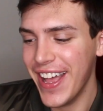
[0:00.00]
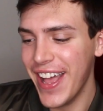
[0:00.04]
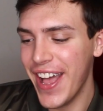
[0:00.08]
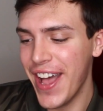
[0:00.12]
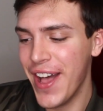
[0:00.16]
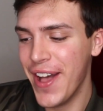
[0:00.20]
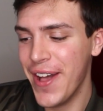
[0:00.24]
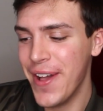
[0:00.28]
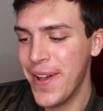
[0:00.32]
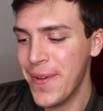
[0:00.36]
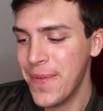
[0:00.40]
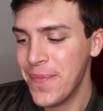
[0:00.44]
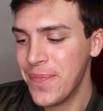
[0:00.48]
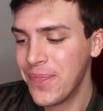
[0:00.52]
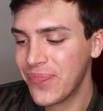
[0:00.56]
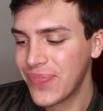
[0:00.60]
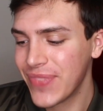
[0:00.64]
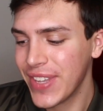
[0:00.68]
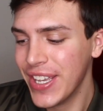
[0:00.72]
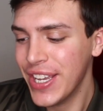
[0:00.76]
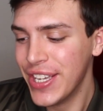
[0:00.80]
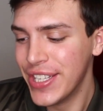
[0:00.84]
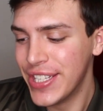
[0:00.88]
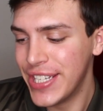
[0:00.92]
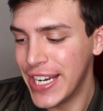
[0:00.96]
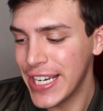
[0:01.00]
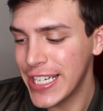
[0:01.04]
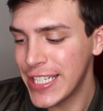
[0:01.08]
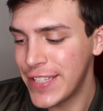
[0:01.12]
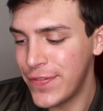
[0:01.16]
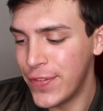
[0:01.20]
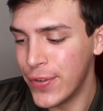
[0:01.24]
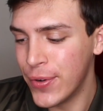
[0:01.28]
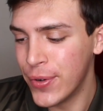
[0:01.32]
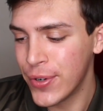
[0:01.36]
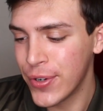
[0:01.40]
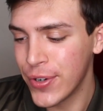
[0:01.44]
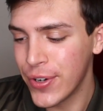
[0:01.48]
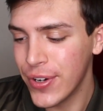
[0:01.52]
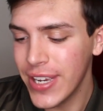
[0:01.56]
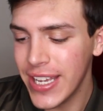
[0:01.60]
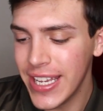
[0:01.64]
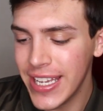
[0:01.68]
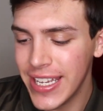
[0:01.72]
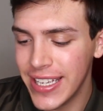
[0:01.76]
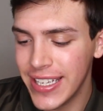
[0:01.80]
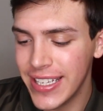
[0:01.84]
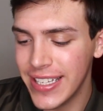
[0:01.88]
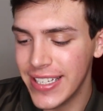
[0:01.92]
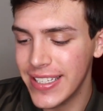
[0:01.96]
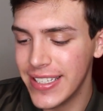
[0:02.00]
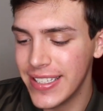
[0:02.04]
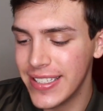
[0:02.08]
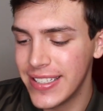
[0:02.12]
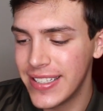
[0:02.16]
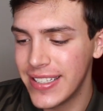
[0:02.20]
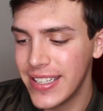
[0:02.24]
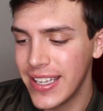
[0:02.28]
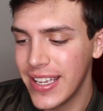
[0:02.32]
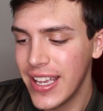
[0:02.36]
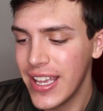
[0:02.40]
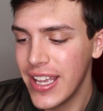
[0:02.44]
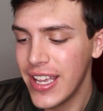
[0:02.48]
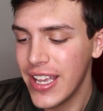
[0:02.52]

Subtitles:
The next folder is